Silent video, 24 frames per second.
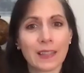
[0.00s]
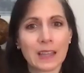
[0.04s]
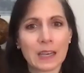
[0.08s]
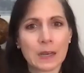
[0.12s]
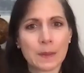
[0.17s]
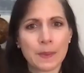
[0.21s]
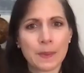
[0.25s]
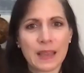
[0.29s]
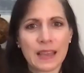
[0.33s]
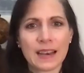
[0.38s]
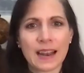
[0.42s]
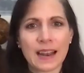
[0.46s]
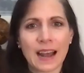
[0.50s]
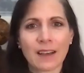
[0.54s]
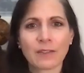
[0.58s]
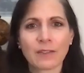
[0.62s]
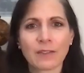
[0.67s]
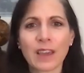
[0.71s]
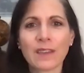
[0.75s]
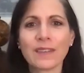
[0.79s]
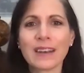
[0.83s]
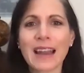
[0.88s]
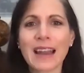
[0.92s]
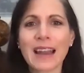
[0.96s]
to be enough
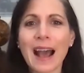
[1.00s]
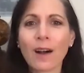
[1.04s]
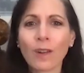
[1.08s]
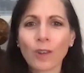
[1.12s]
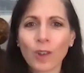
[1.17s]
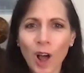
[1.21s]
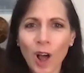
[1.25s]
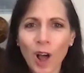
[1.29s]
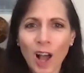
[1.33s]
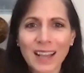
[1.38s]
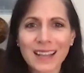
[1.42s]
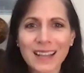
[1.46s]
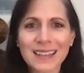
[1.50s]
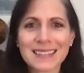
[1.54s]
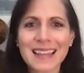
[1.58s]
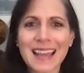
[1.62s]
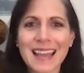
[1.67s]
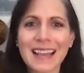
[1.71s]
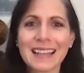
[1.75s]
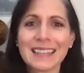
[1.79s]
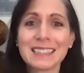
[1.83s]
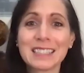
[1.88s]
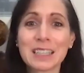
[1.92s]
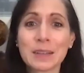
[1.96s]
given how long it
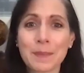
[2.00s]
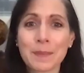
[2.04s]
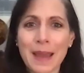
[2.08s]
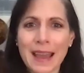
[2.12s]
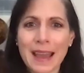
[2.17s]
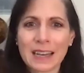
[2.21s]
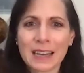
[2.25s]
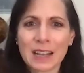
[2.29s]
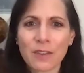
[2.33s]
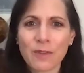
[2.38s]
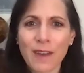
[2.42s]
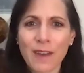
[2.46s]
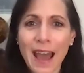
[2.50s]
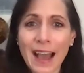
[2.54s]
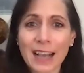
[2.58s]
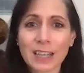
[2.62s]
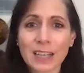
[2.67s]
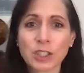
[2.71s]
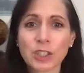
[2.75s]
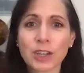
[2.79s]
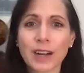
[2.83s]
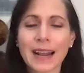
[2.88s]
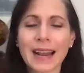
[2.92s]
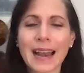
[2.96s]
takes to
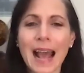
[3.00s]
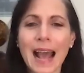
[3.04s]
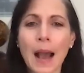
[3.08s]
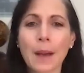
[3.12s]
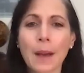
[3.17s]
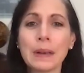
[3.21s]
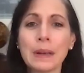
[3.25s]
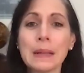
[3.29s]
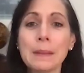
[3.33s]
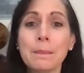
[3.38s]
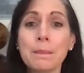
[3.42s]
manufacture and how many